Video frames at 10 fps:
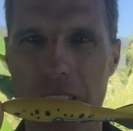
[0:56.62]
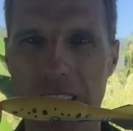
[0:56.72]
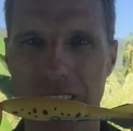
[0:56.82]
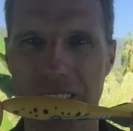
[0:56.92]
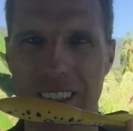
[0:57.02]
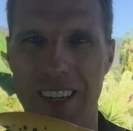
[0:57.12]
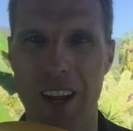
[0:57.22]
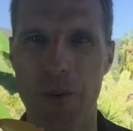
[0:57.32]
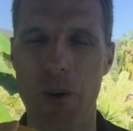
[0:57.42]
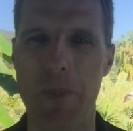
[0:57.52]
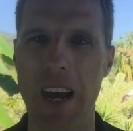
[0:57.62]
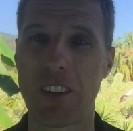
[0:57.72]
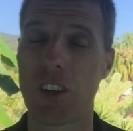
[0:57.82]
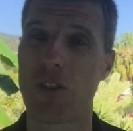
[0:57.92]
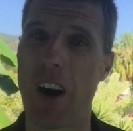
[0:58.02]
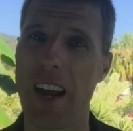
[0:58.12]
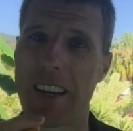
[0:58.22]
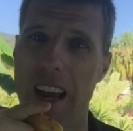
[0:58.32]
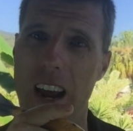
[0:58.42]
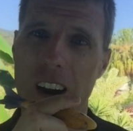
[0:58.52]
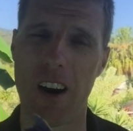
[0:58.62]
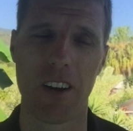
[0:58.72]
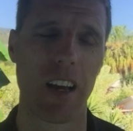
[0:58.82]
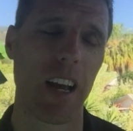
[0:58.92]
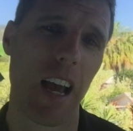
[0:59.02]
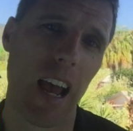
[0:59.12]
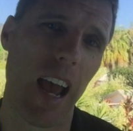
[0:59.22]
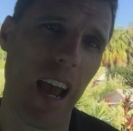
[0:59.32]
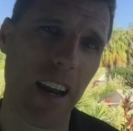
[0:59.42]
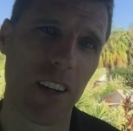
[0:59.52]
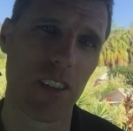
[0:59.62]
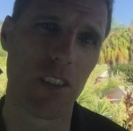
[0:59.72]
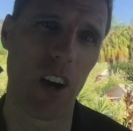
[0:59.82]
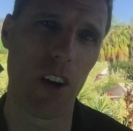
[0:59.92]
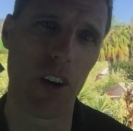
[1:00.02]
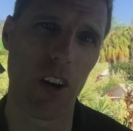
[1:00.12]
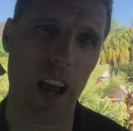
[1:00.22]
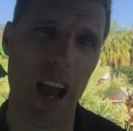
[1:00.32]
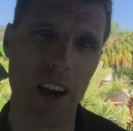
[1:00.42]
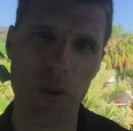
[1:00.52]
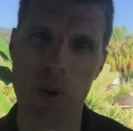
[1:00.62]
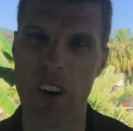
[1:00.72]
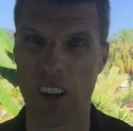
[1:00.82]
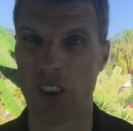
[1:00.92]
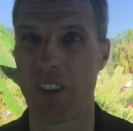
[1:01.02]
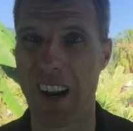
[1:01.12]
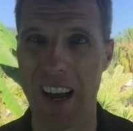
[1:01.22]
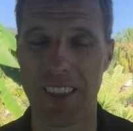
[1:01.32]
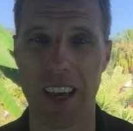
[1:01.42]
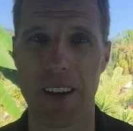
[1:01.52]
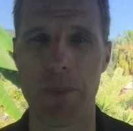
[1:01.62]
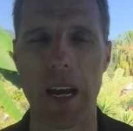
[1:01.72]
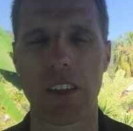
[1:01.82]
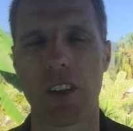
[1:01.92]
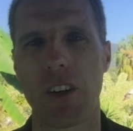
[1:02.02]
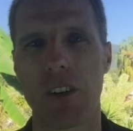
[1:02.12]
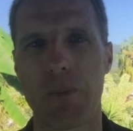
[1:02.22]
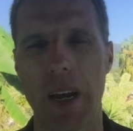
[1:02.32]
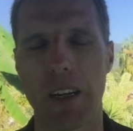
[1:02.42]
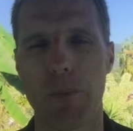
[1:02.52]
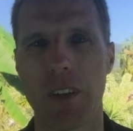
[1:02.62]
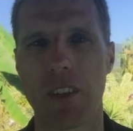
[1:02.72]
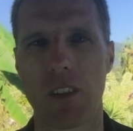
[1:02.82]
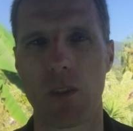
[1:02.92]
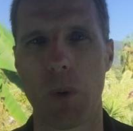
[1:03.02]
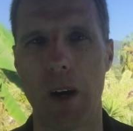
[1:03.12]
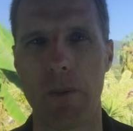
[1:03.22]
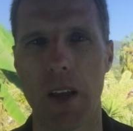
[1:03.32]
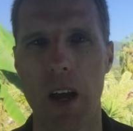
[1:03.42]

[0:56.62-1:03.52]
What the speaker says: these? What makes a great arrow? And so how can we actually relate that back to business as well?